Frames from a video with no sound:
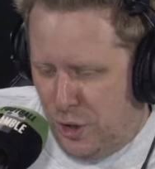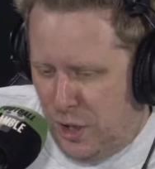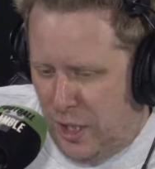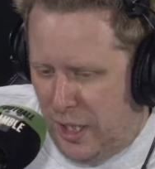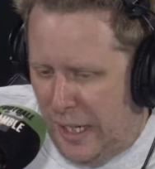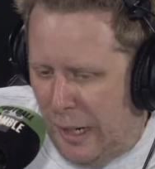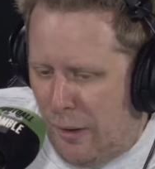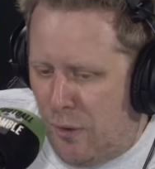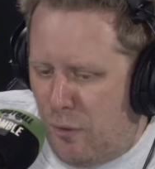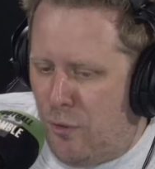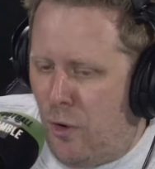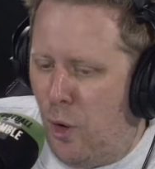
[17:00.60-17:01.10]

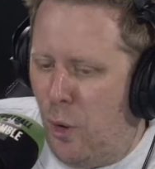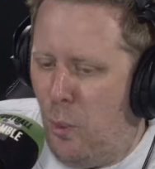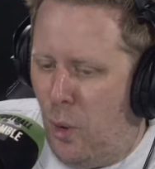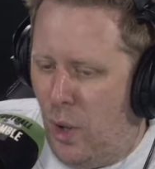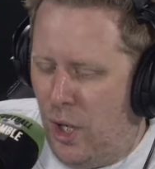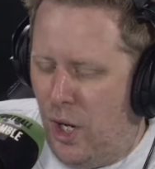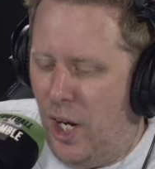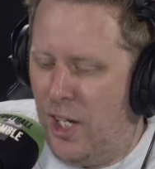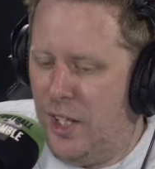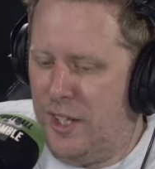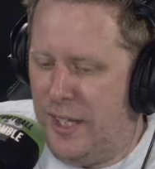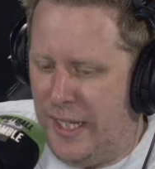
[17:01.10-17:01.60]
clarify
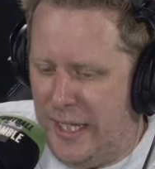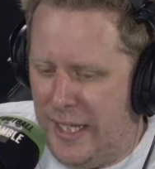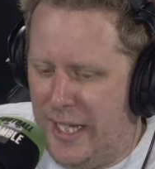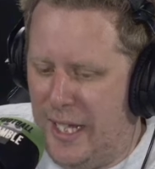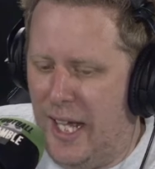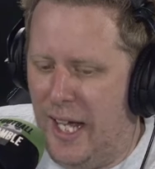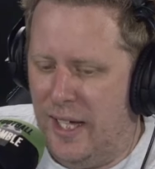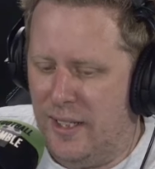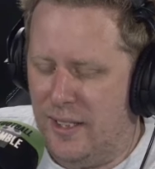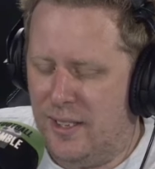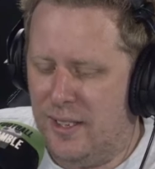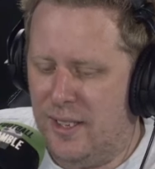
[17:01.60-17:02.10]
why I think
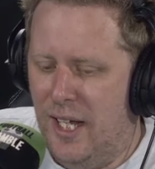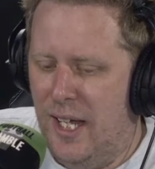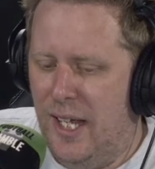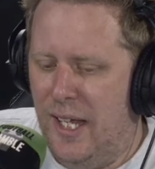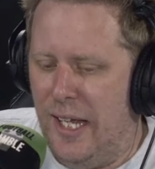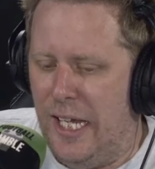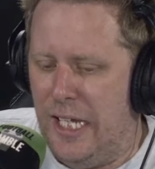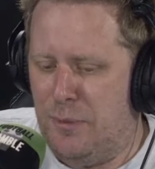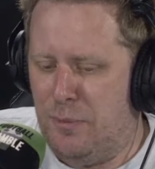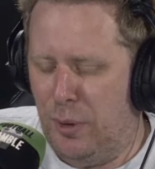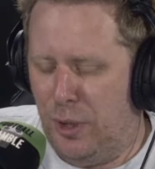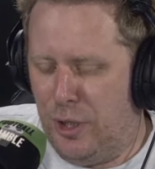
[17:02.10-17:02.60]
yes
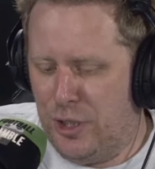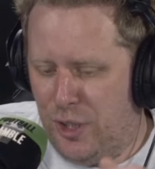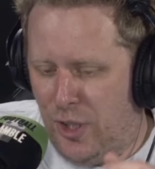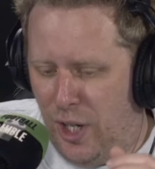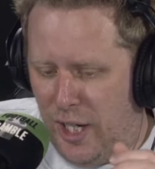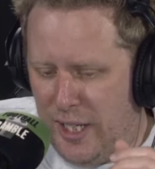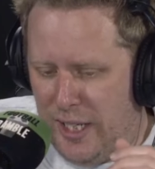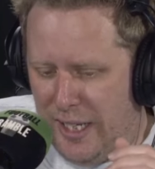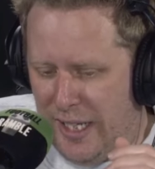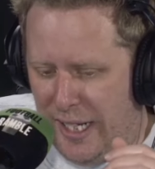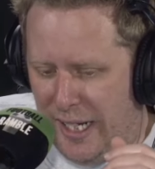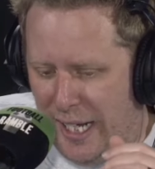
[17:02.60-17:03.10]
is because
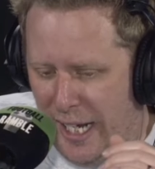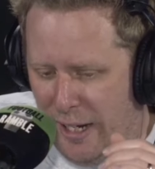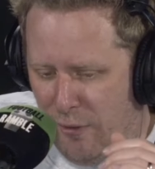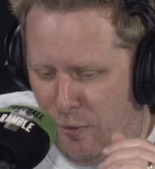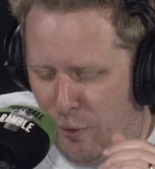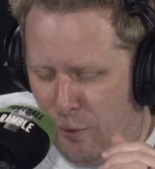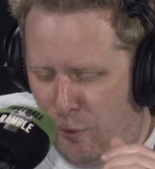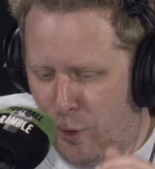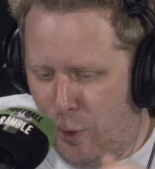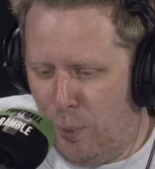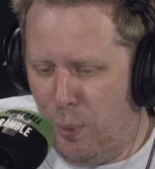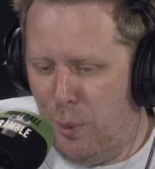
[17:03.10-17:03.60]
I think if
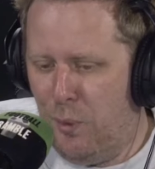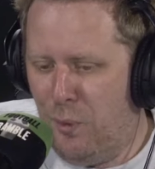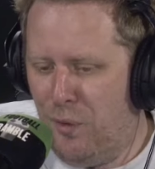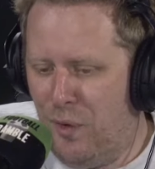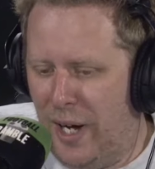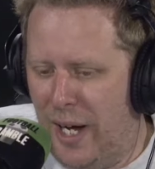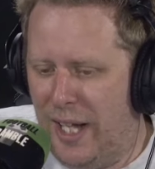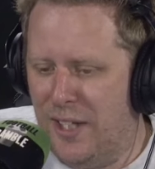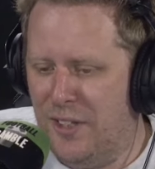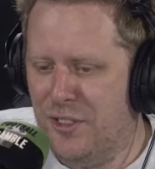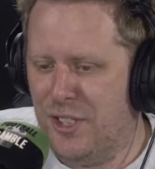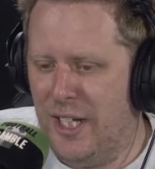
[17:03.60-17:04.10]
football
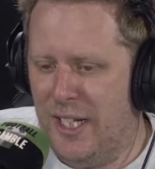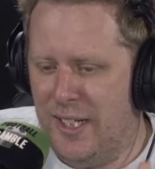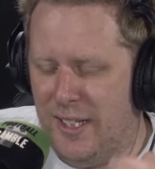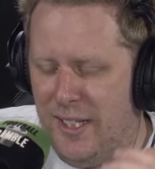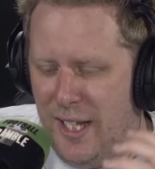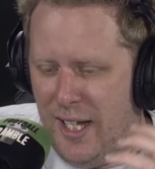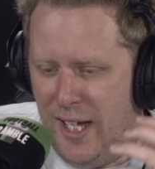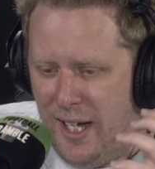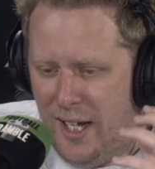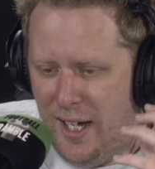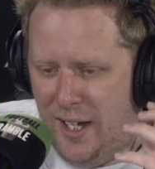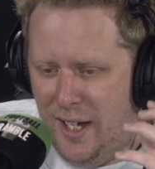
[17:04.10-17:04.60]
fans in
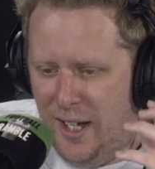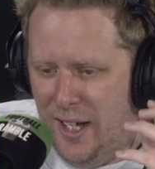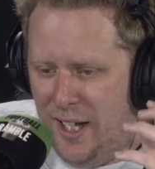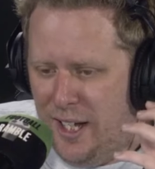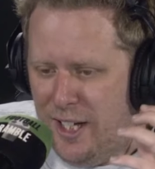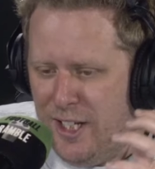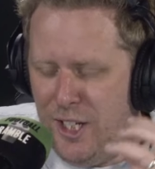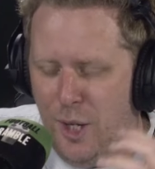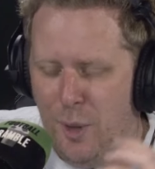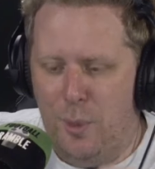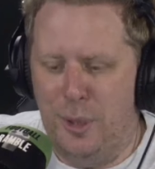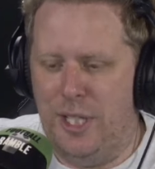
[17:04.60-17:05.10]
their
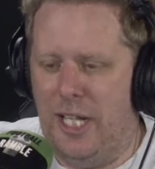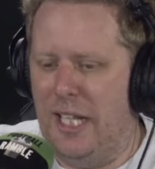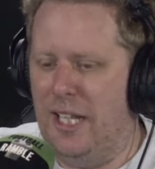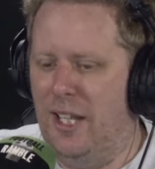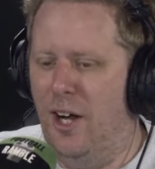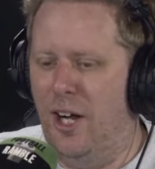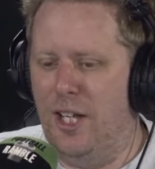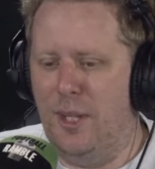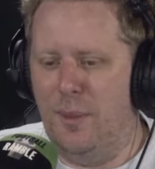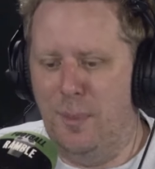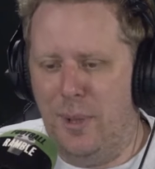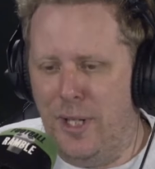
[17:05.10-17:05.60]
you know when they're
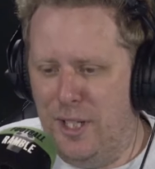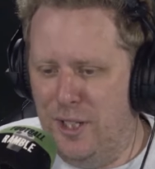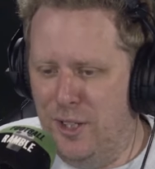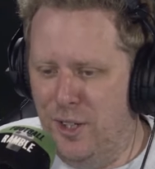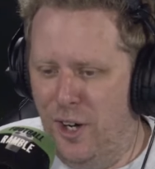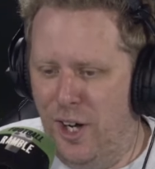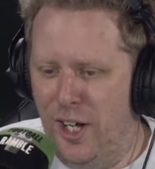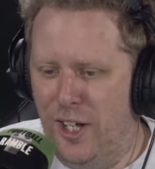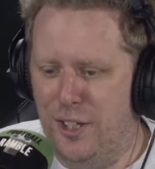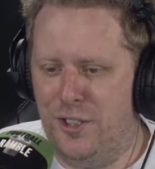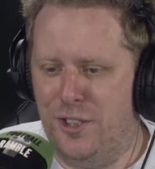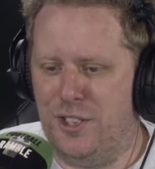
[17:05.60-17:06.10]
lying in bed at
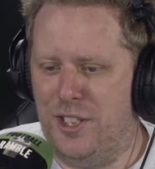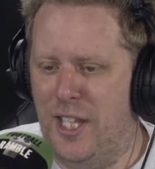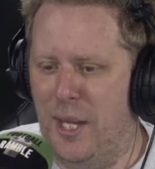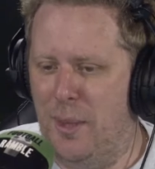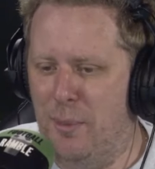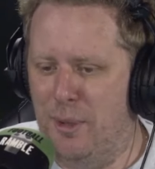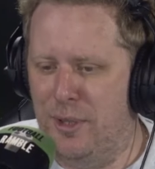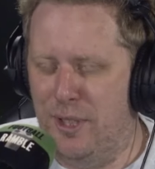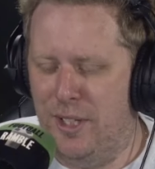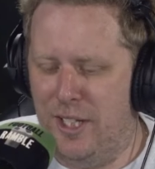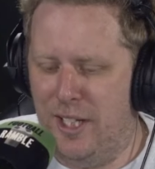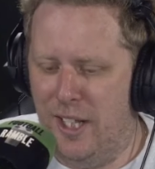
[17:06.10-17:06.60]
night, it's just
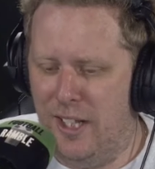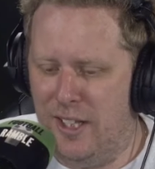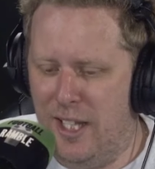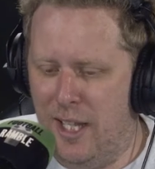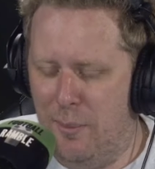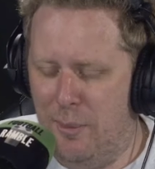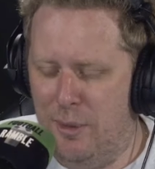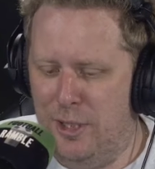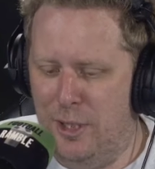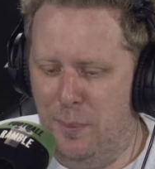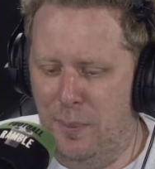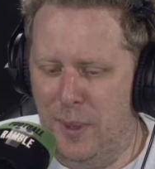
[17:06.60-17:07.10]
them and the, you know
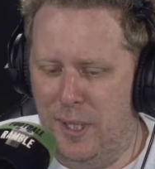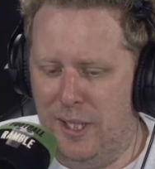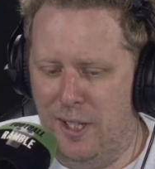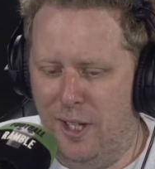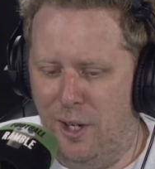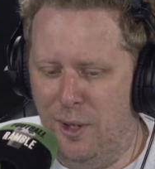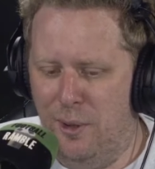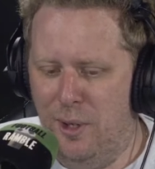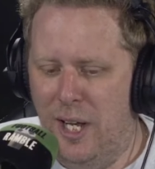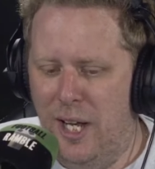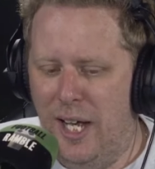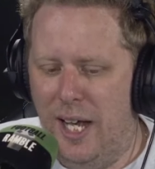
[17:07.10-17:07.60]
them and the
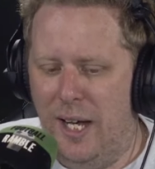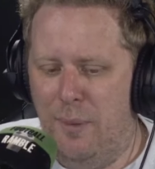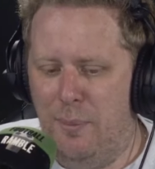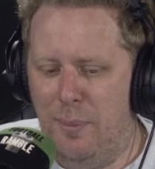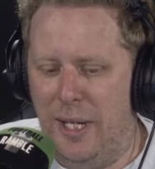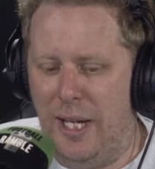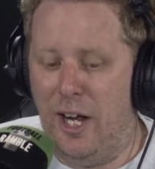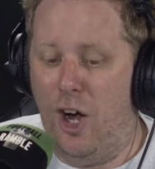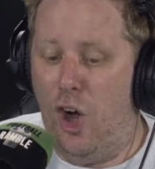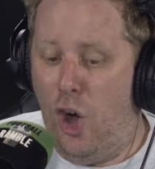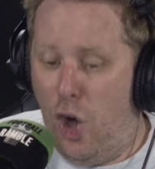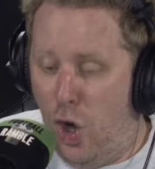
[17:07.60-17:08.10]
pillow
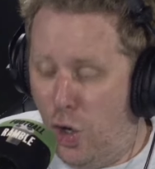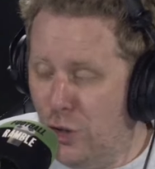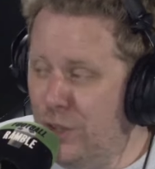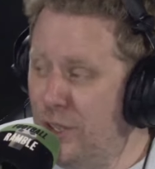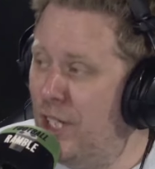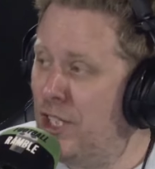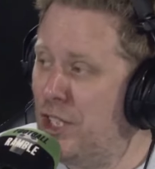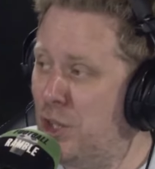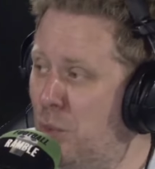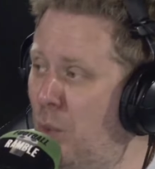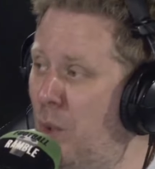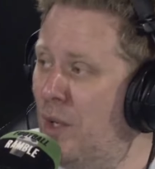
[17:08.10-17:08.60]
being
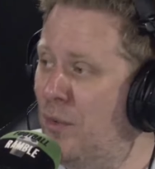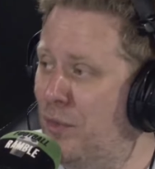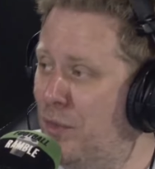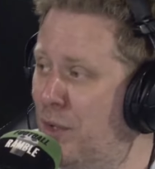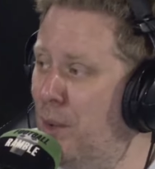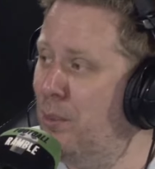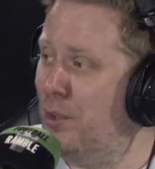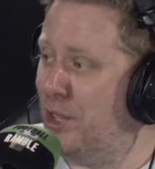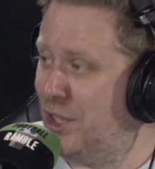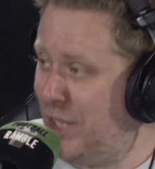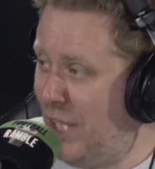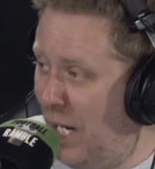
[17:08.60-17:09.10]
honest with
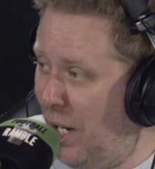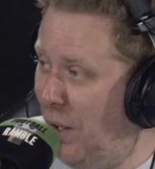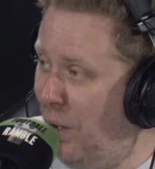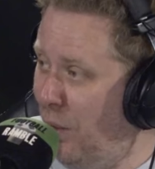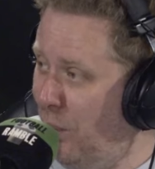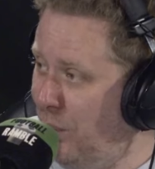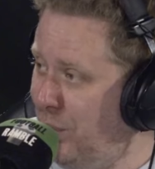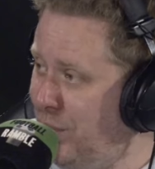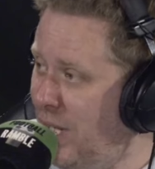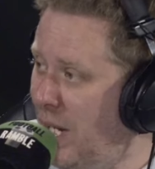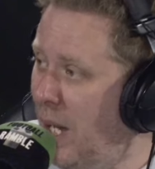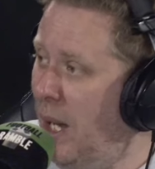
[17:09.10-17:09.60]

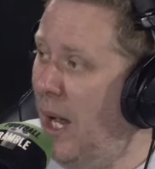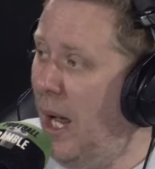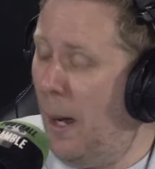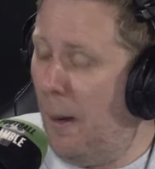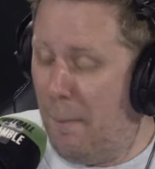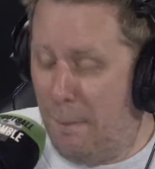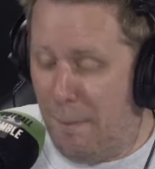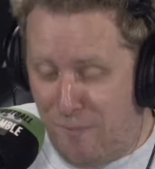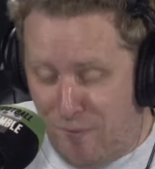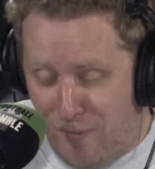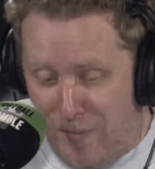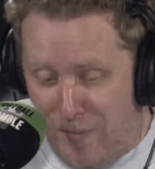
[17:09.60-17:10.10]
themselves, mm -hmm. and